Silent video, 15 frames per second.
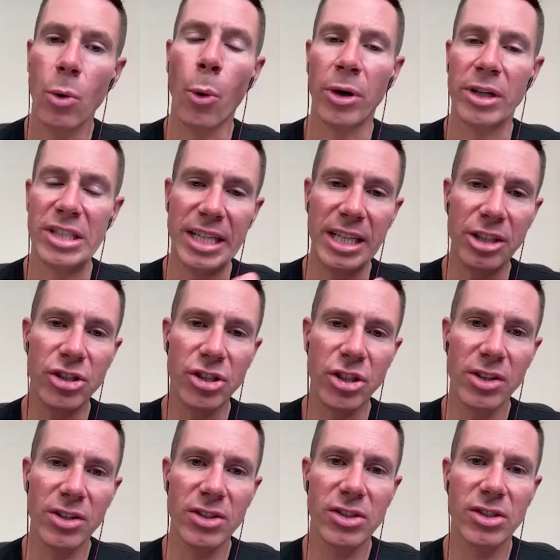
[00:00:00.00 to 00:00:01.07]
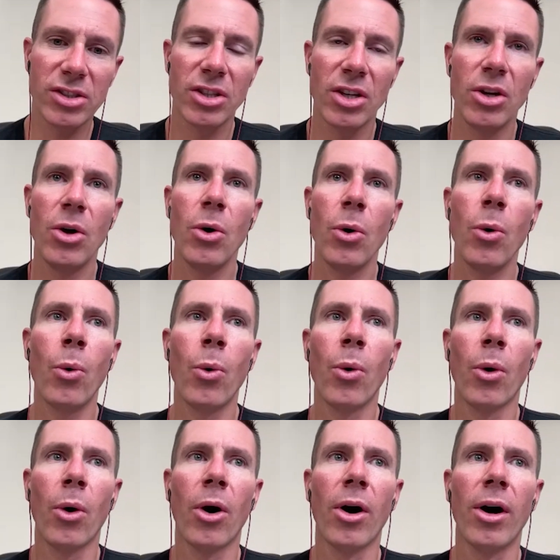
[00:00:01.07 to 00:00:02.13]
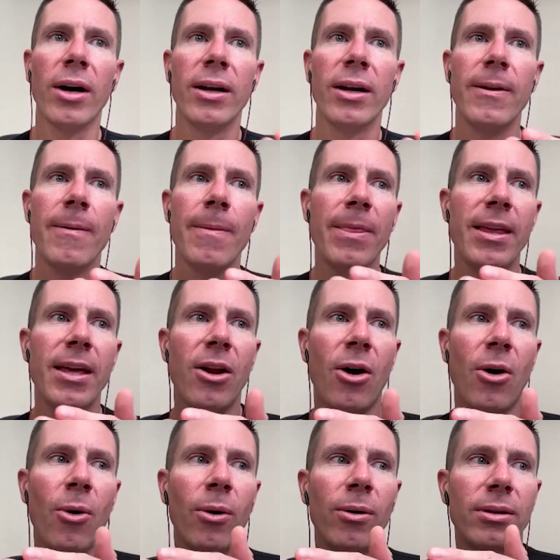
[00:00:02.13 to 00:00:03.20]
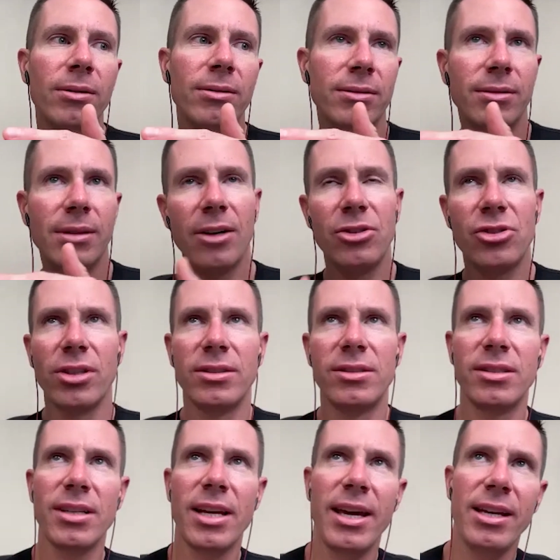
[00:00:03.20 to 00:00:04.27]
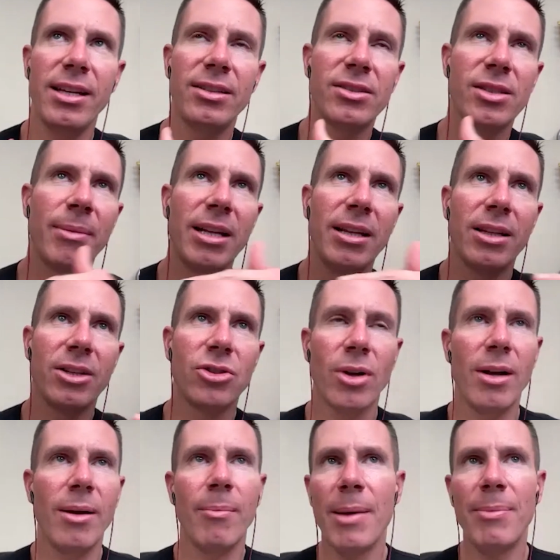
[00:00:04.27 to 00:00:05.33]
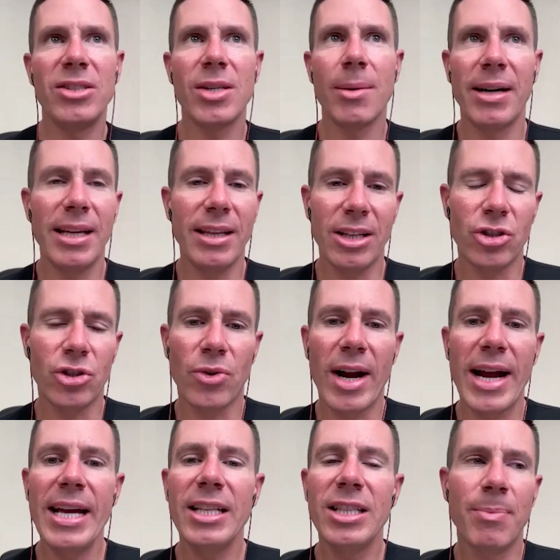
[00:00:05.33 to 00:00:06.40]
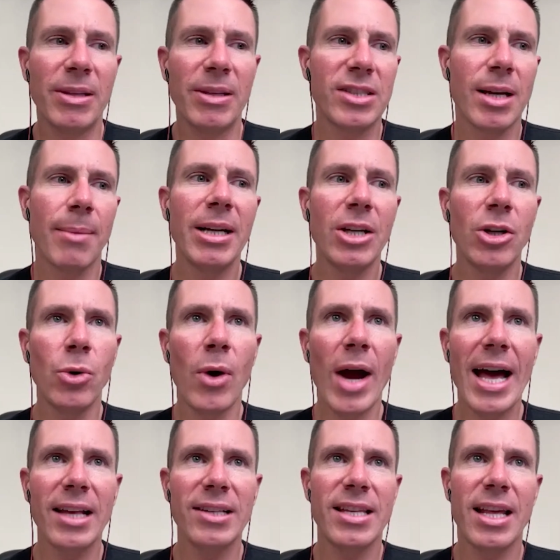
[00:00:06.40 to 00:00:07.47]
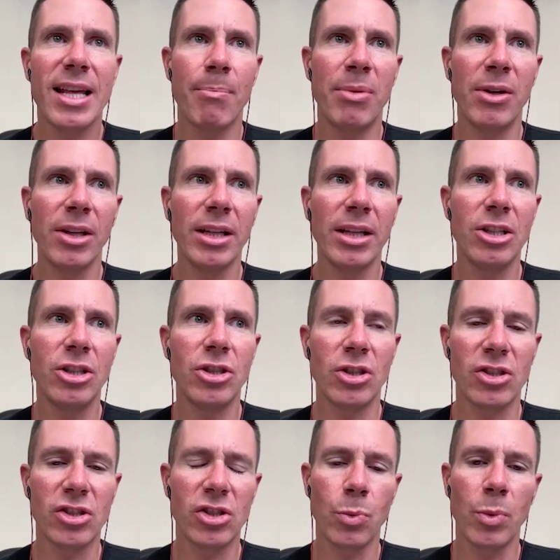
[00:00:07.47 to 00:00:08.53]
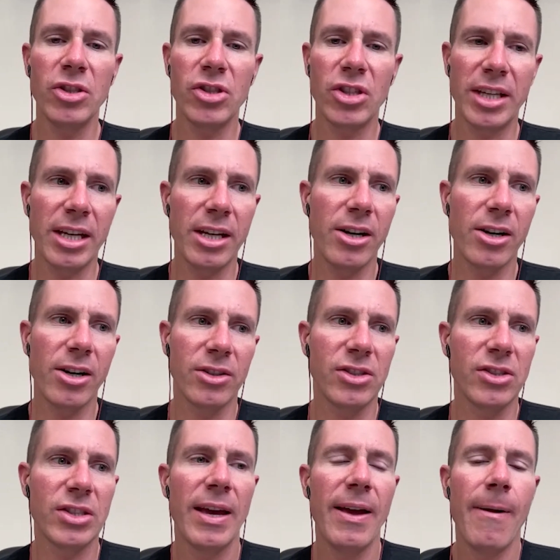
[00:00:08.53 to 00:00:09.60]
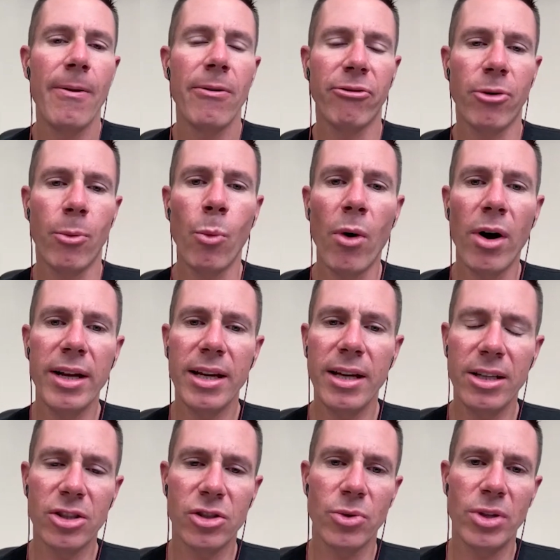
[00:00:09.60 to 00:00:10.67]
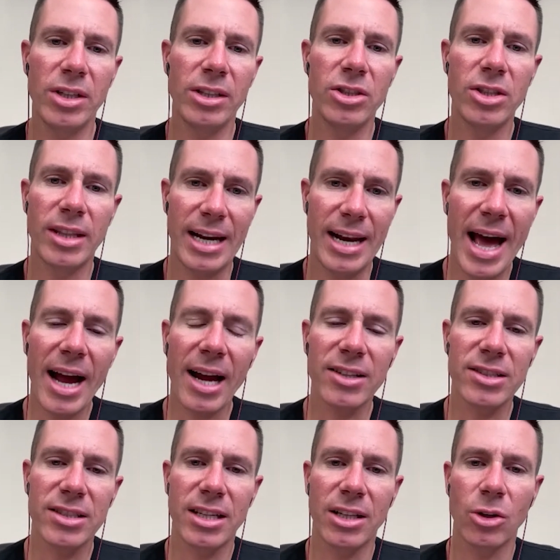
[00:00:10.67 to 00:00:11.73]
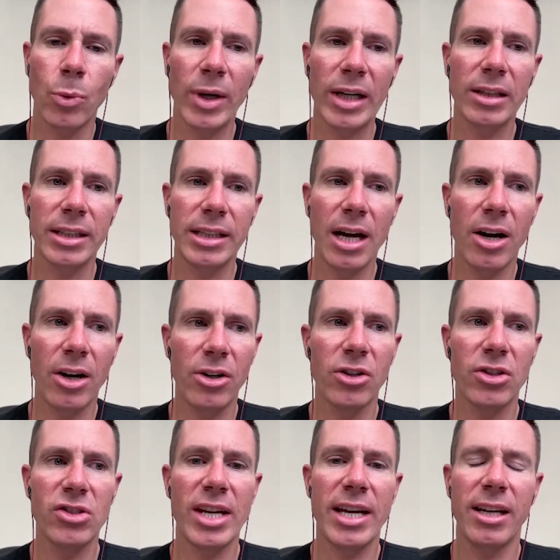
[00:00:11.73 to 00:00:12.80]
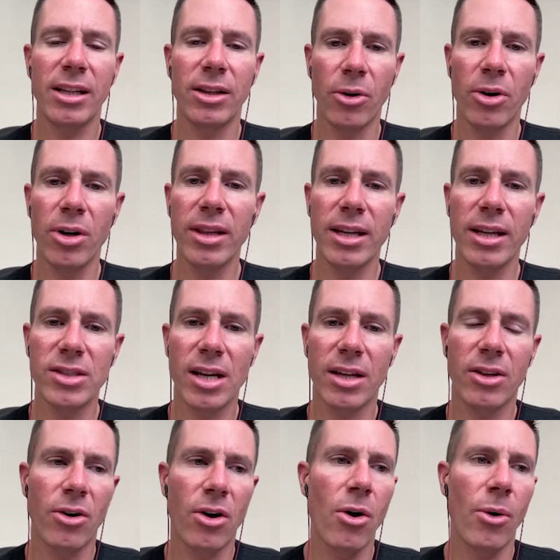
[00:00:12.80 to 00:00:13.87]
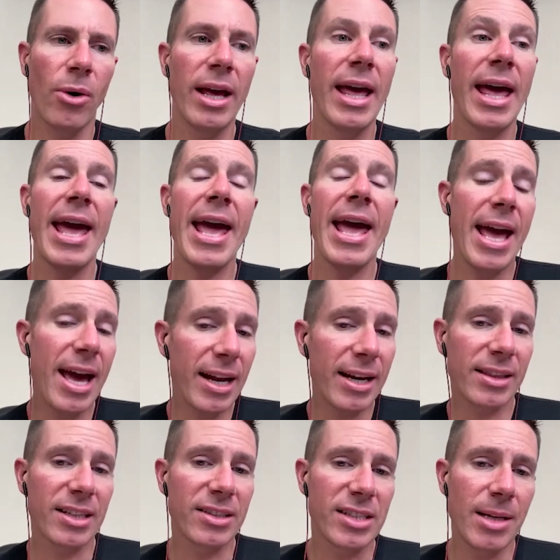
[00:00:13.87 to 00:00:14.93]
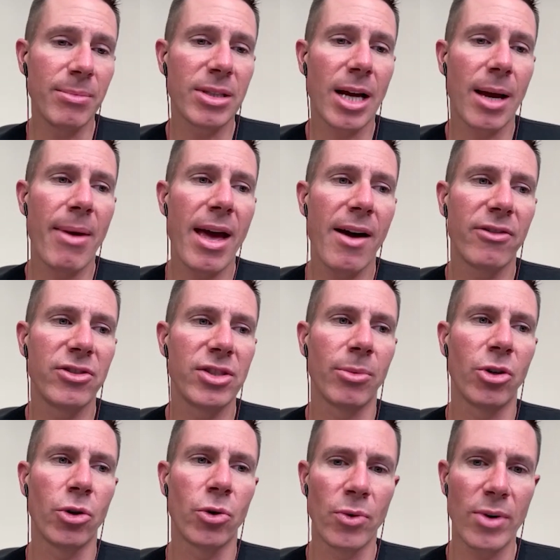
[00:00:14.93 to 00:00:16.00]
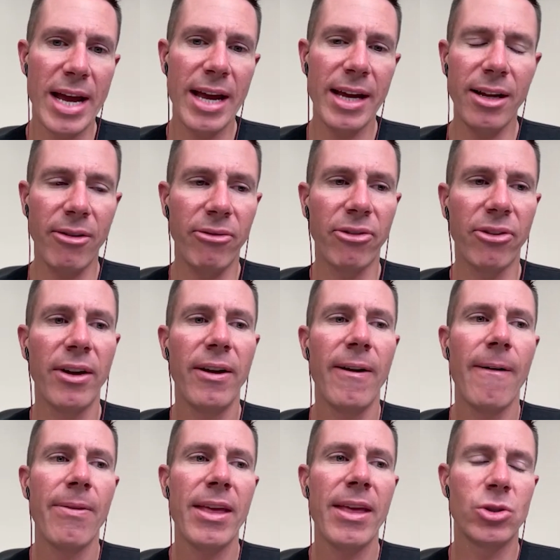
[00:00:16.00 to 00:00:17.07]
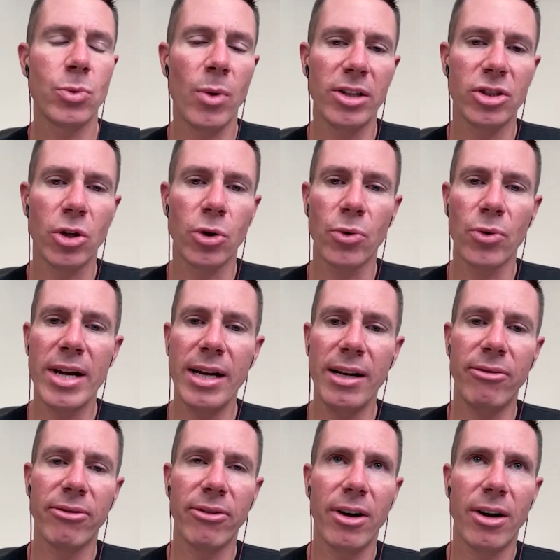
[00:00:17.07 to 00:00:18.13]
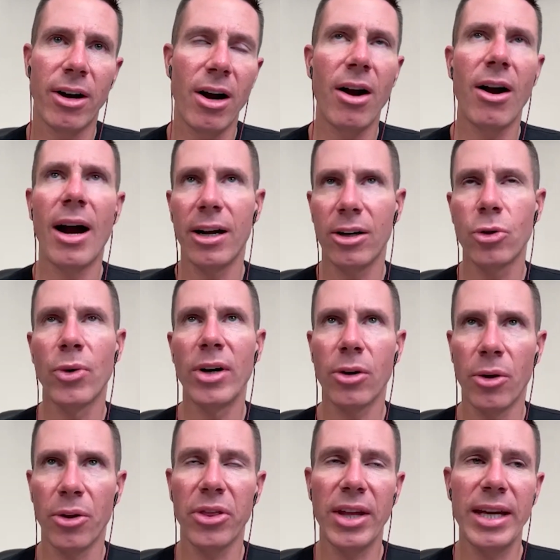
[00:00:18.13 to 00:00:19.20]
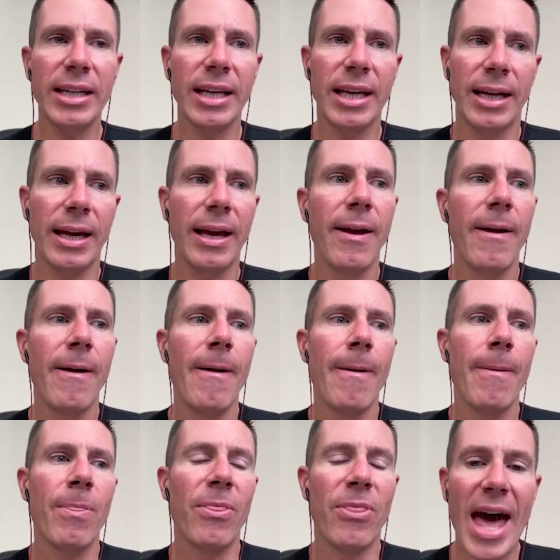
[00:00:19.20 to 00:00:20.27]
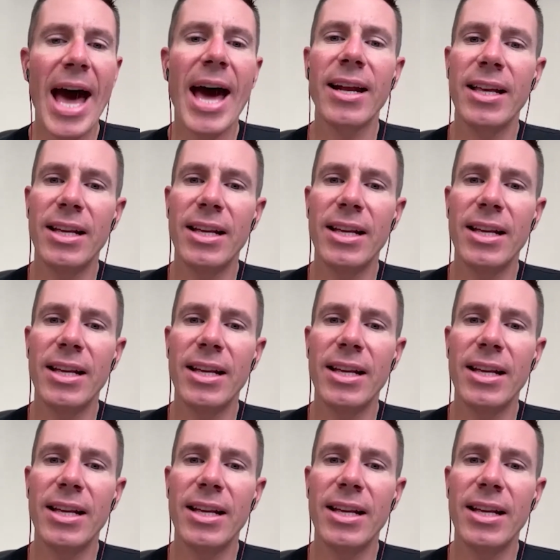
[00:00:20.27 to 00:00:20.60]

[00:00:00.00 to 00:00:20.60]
or teachers or, I shouldn't say somebody in the trade, maybe somebody in the trades, but somebody who has that ability to switch gears from one industry to the next and quickly understand and learn things on their own. And at the same time, have some creative as well as critical thinking. That